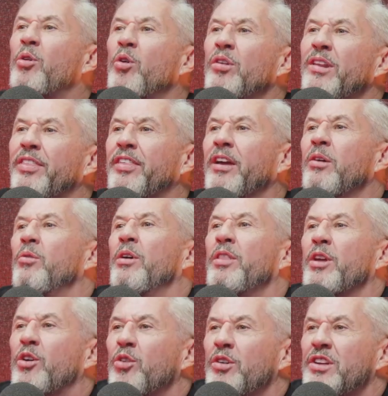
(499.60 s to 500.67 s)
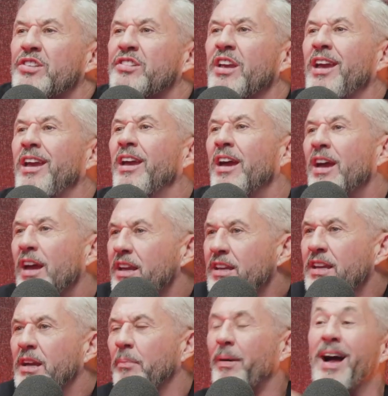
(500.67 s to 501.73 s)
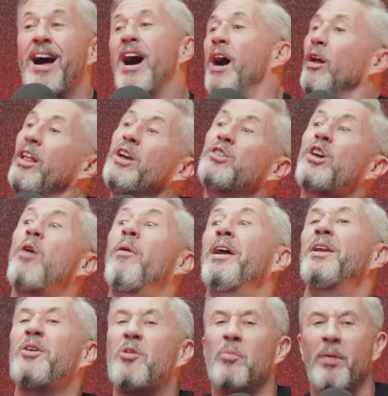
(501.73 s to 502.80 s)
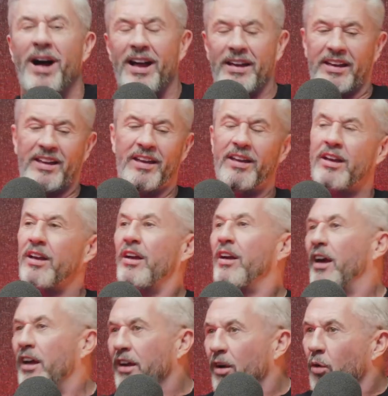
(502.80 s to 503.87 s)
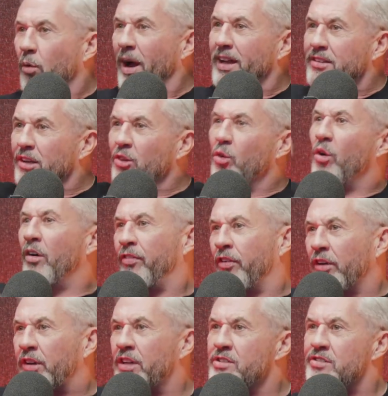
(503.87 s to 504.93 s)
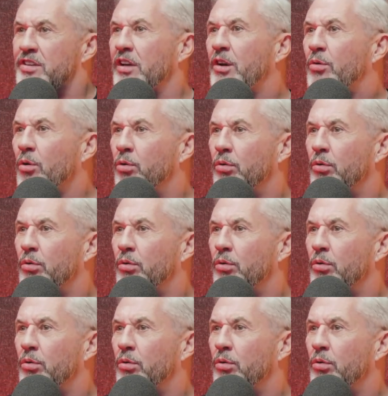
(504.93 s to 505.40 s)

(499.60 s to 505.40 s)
going to think, what they're going to say. You need to, I want to go back. Why is there no a fucking sequel?